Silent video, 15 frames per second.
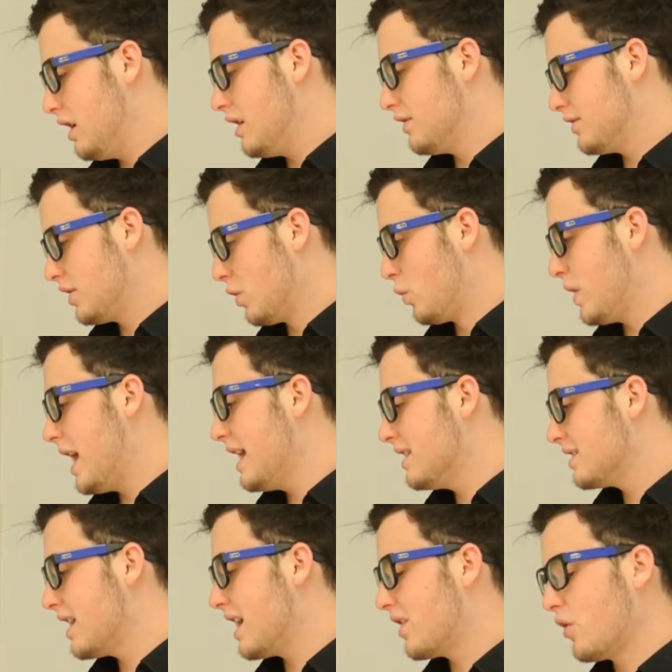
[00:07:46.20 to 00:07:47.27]
So we had to
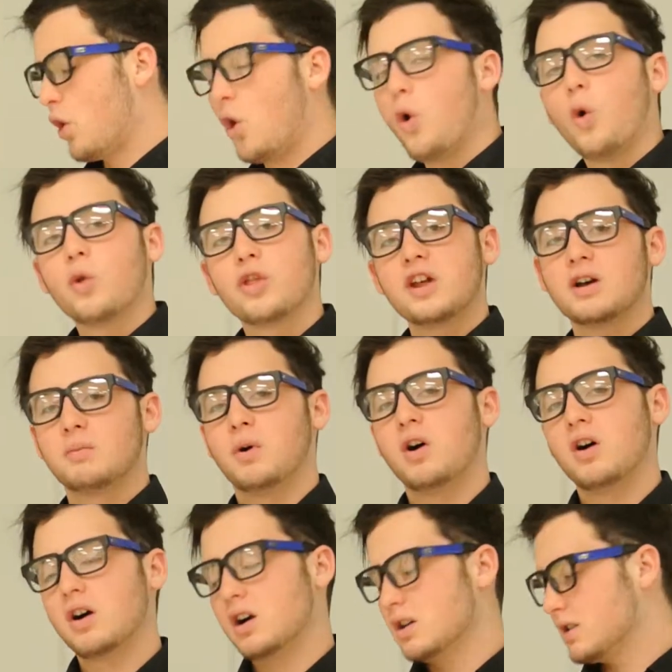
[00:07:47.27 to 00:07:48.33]
take the whole thing
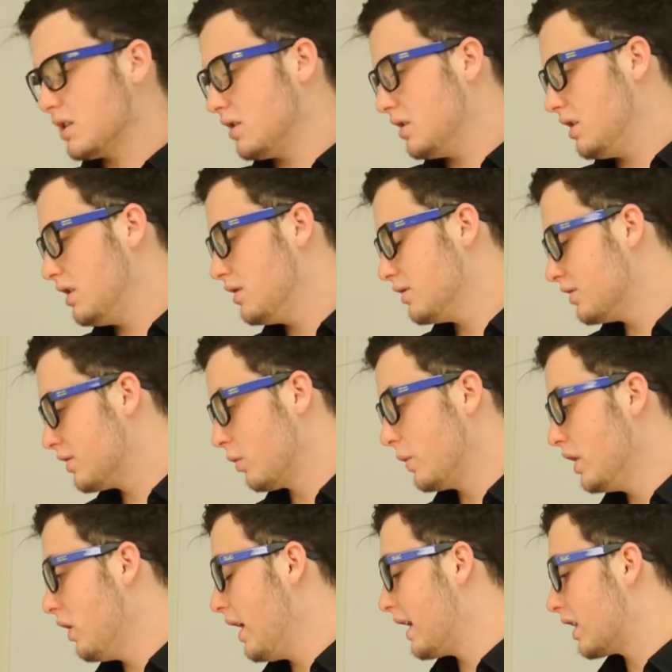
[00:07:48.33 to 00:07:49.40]
apart. So we
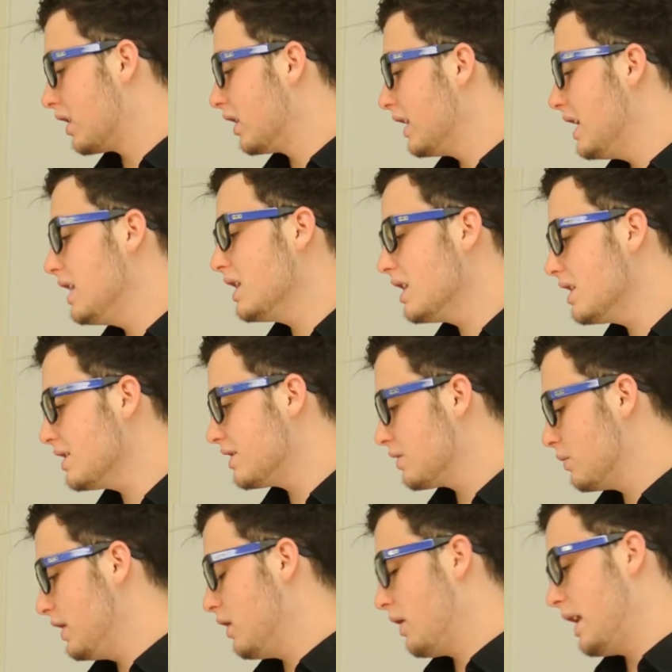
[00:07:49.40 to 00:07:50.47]
know how to clean this,
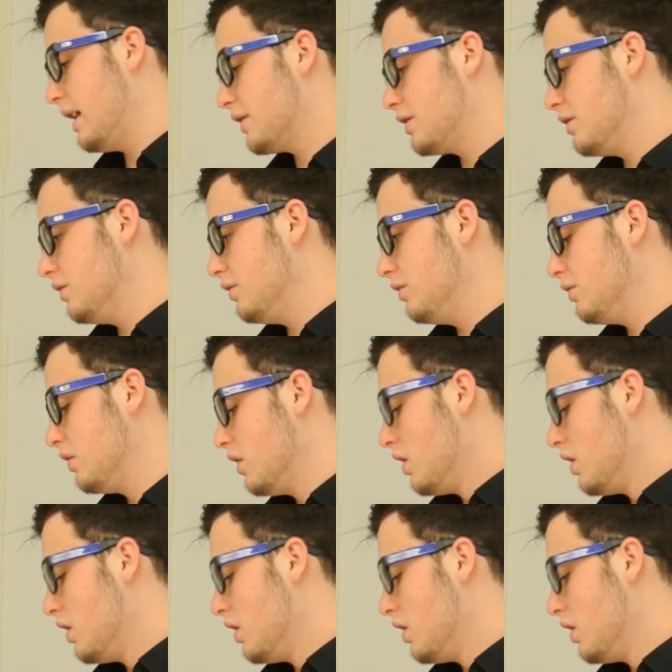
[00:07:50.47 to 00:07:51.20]
we know how to